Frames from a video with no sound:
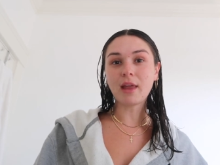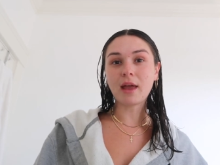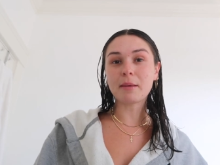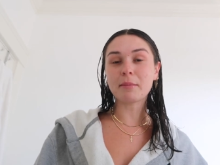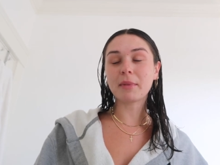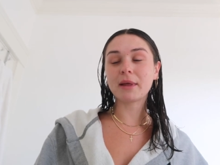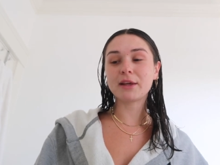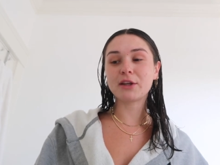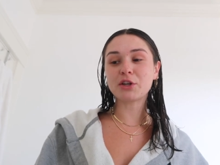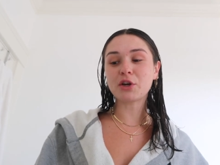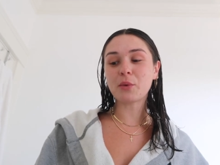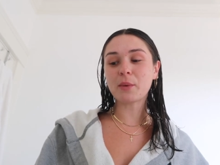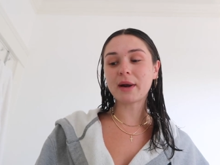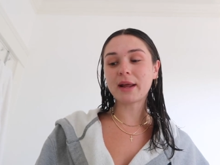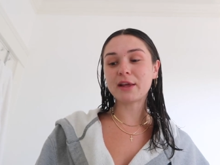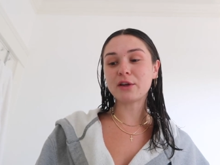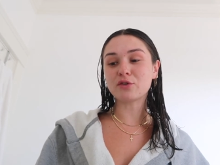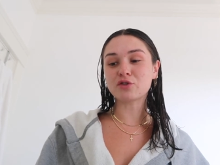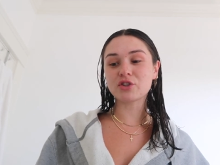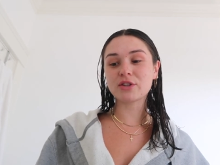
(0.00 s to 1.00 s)
I'm like, you know what?
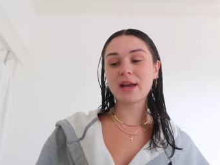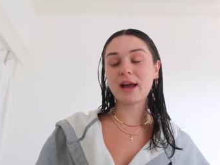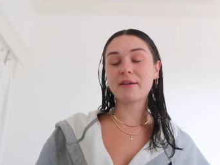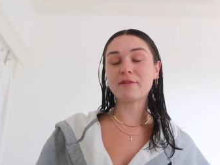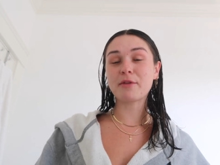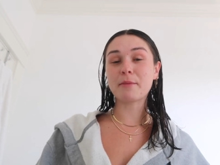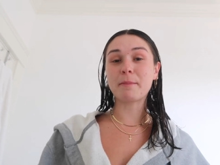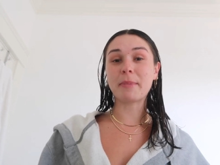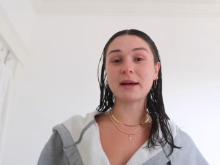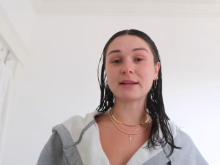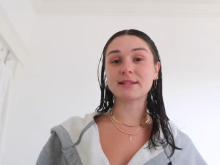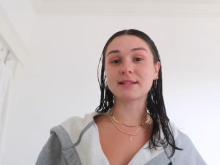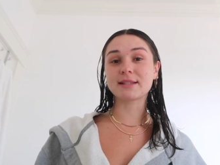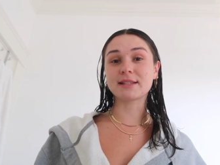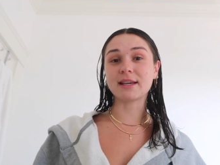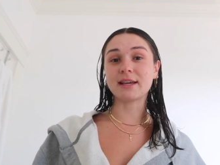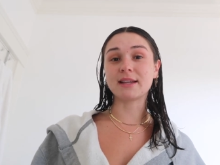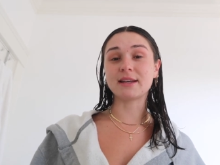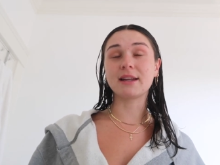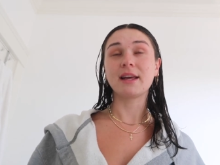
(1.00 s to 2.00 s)
I usually have the best
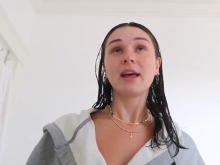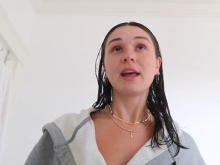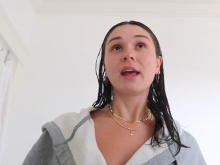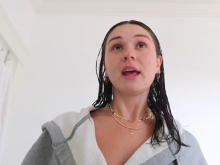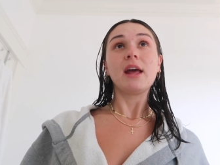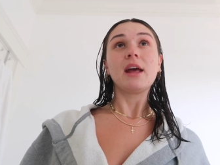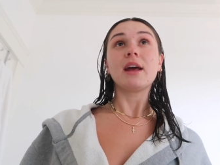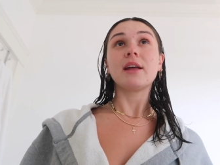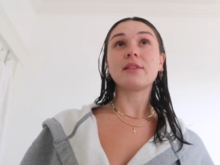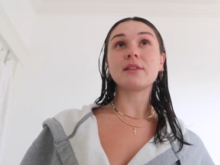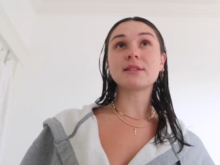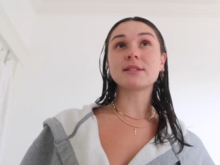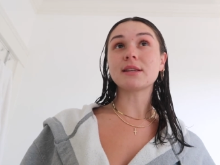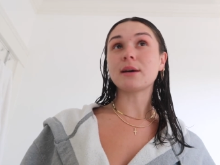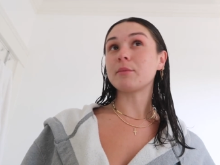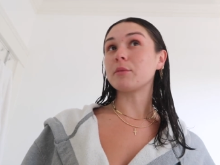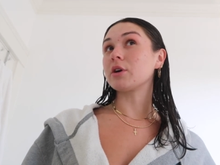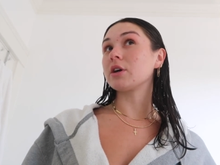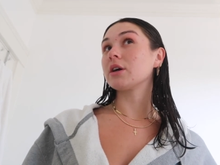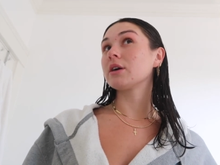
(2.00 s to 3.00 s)
skin in the
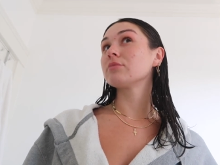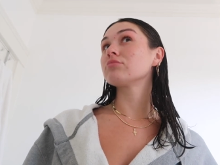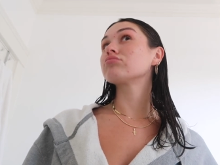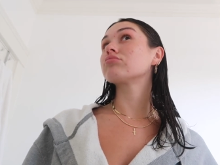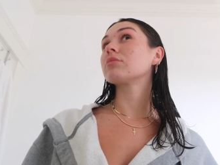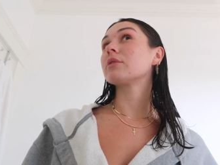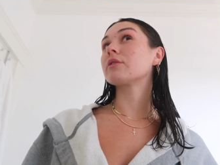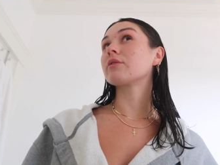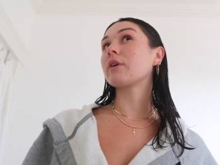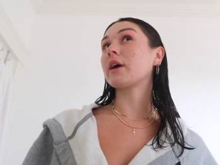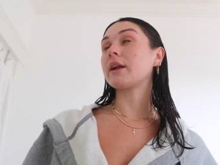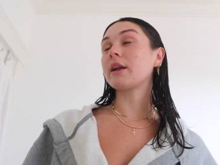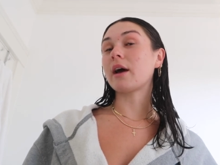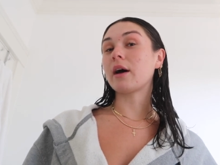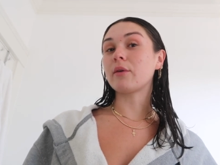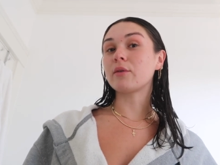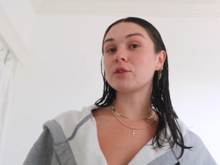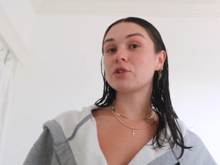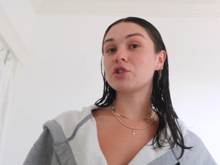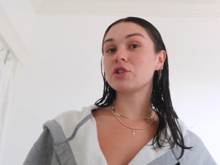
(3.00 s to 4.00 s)
summer, and right
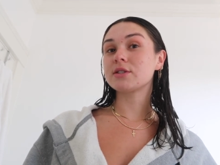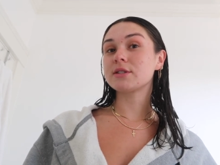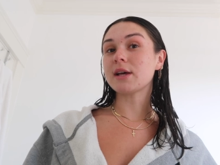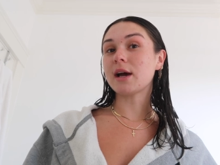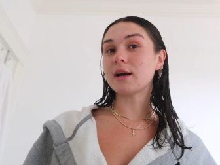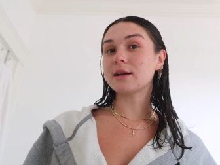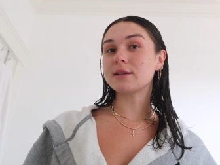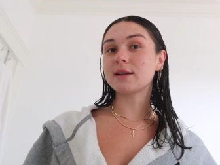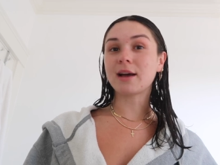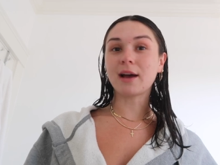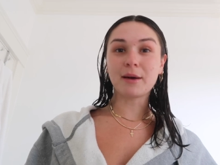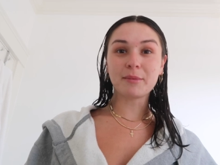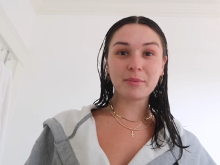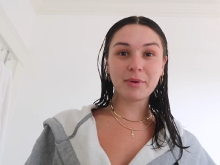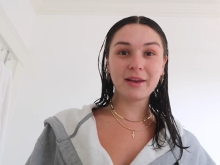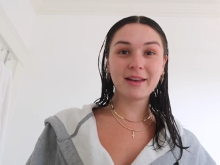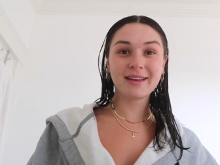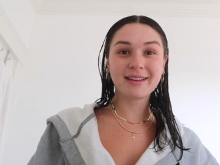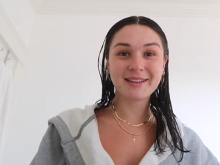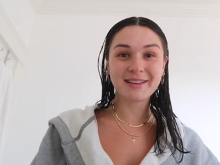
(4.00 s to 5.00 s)
now it's just acting up.
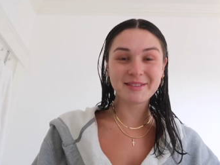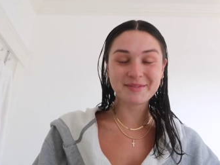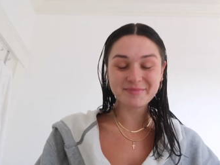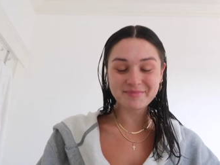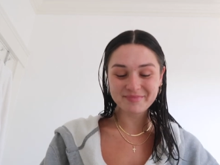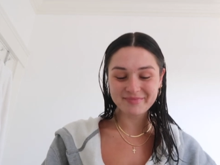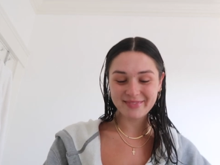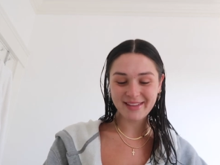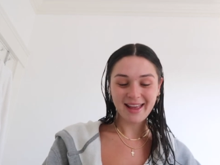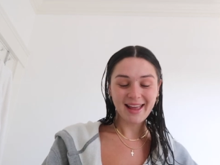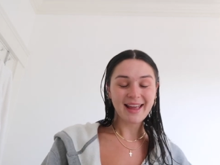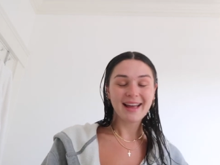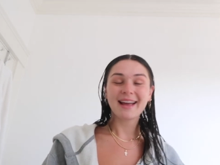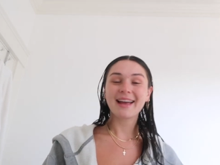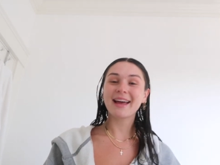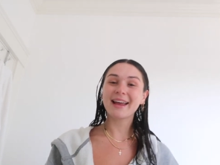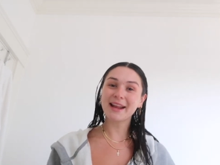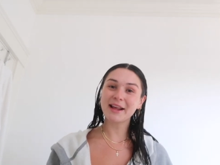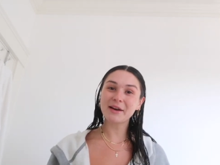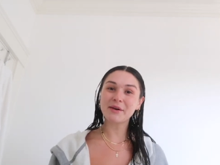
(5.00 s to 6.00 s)

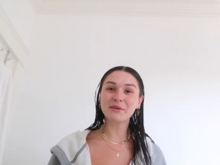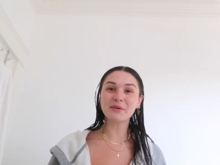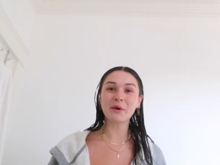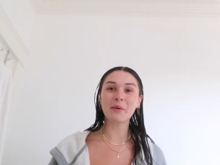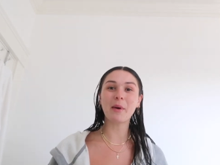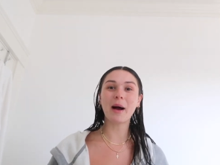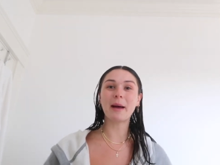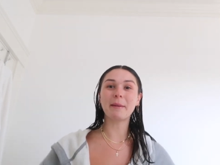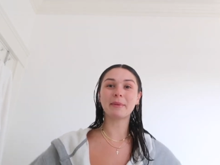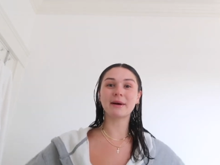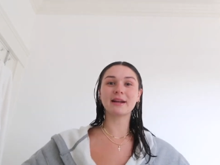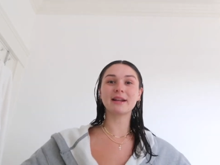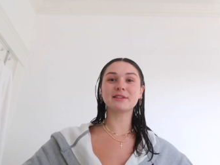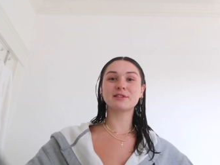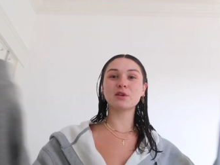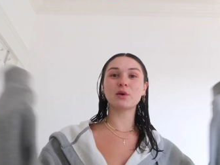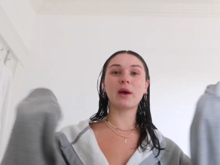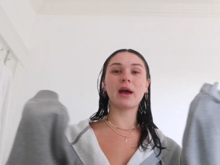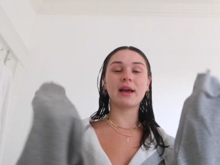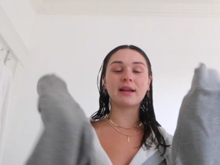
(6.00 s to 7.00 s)
And I don't know why, but
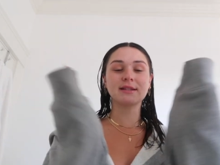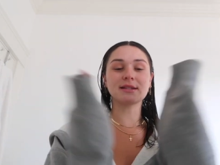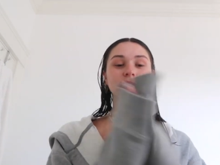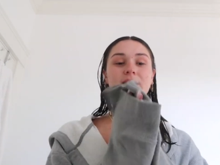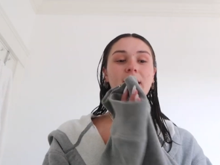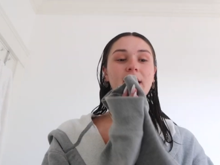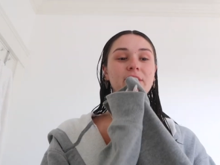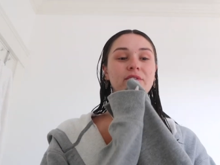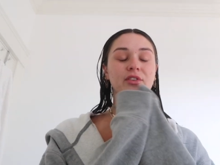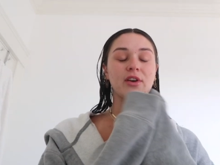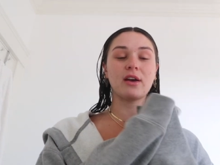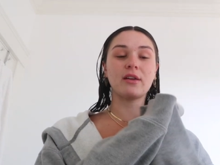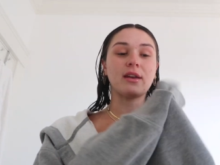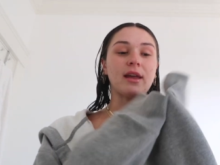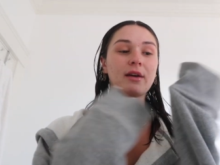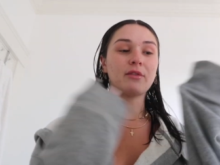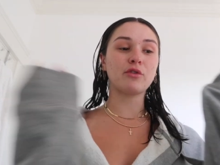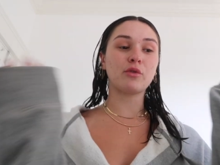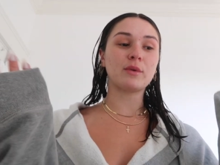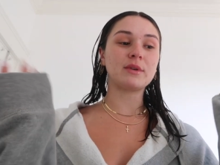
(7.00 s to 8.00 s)
it's okay. It's life, and
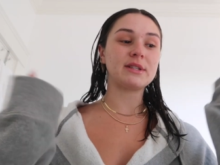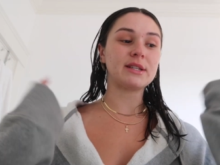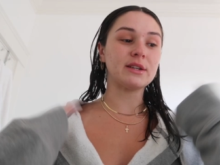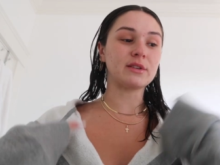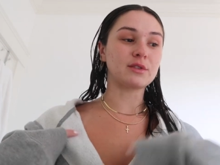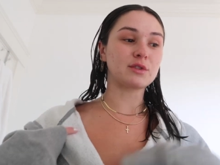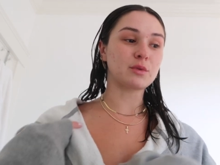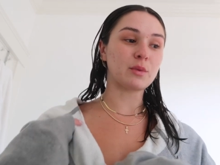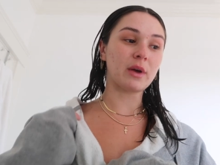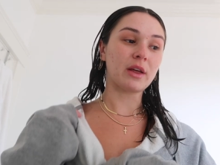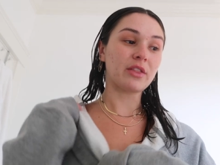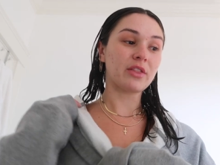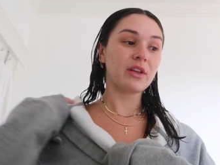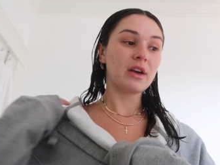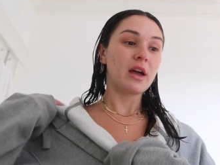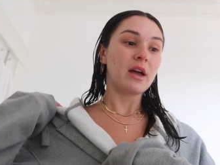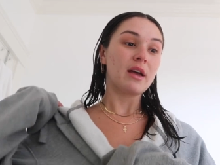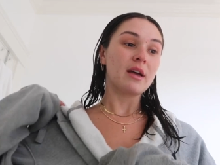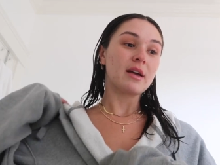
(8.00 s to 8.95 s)
everyone deals with